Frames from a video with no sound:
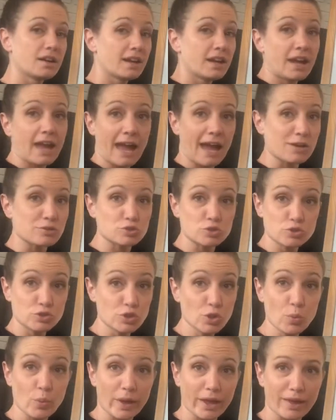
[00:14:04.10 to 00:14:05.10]
How'd you
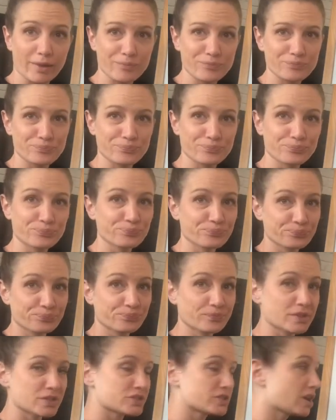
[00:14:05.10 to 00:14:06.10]
do it?
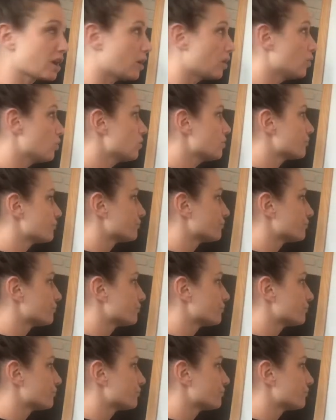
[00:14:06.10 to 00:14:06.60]
So,